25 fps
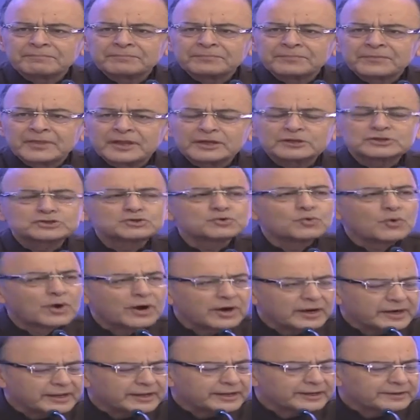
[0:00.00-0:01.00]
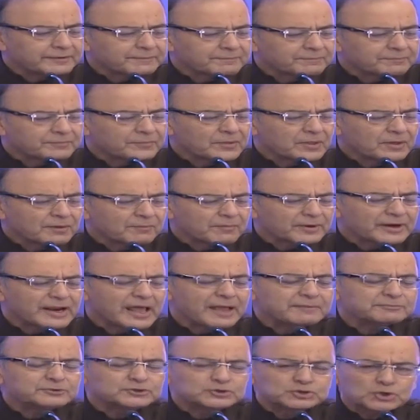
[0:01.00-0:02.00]
It's too early. But
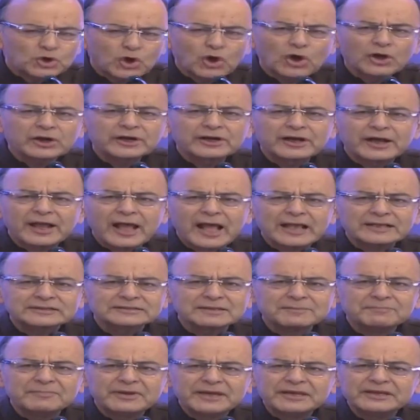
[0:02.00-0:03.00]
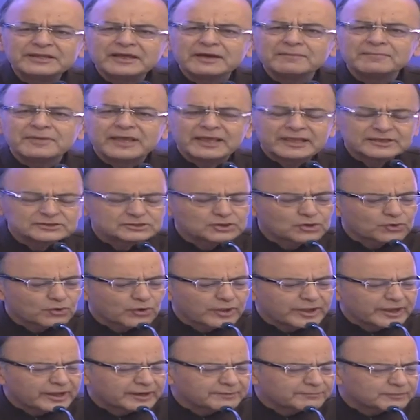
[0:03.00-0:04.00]
I'm sure uh, as the medium is
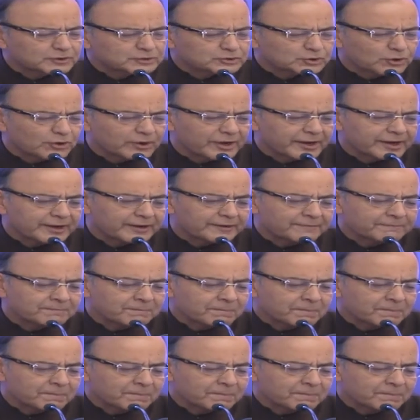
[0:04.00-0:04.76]
growing and maturing,